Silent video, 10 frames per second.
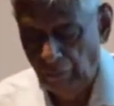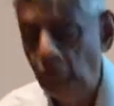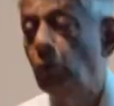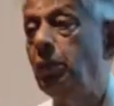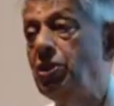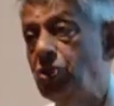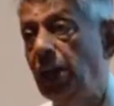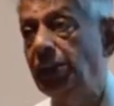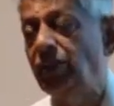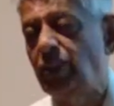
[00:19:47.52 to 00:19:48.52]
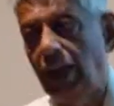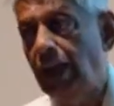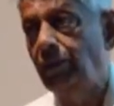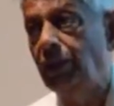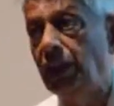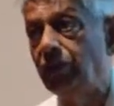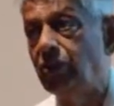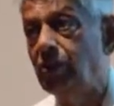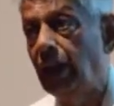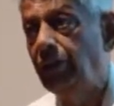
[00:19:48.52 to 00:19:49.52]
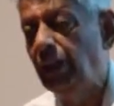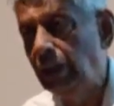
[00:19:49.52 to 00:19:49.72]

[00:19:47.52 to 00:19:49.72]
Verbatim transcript: few panchayats have these, and we